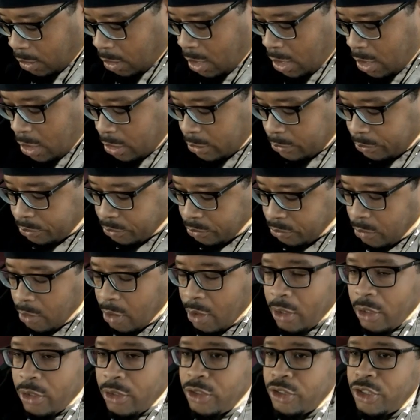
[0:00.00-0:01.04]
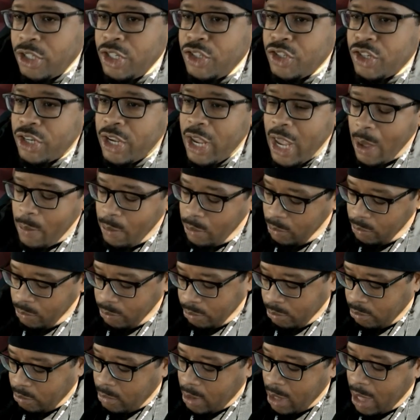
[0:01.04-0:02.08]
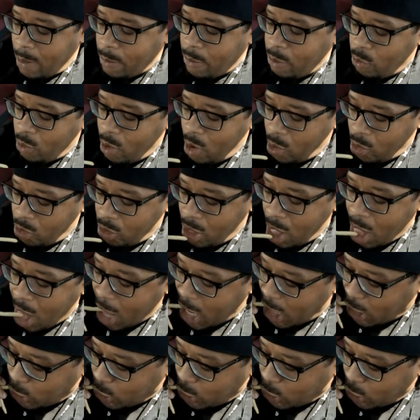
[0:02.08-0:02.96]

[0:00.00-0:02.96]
uh, Tisha Campbell had me rolling.